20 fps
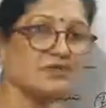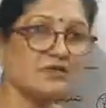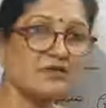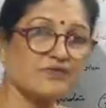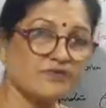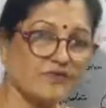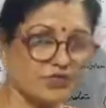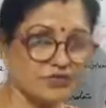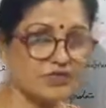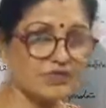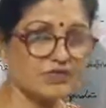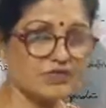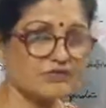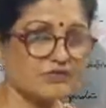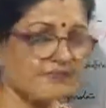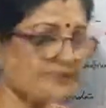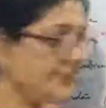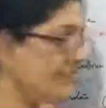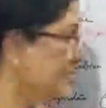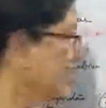wood.
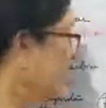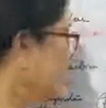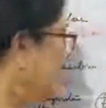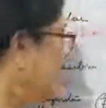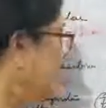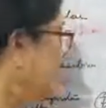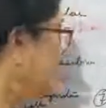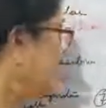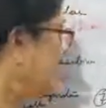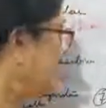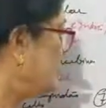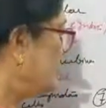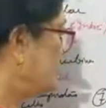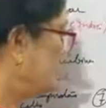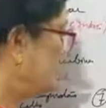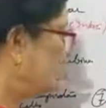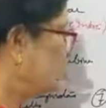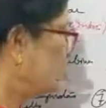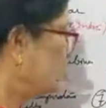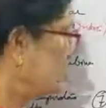And
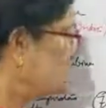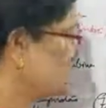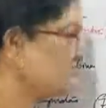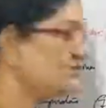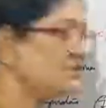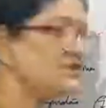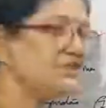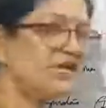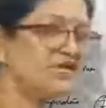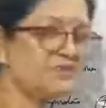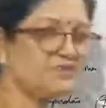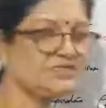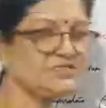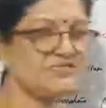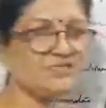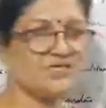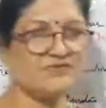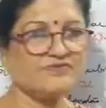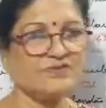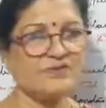non-porous wood, that means
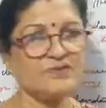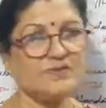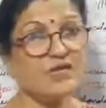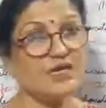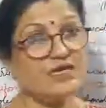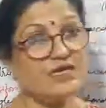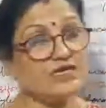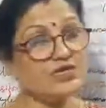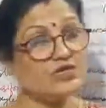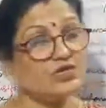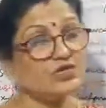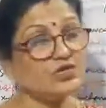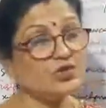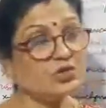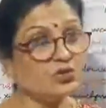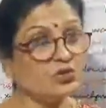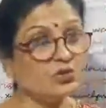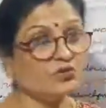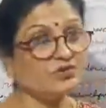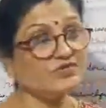there will be
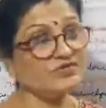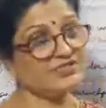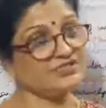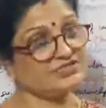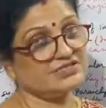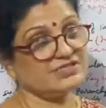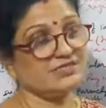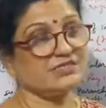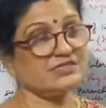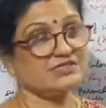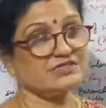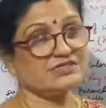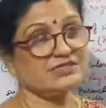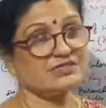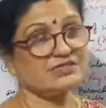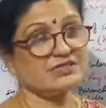no vessels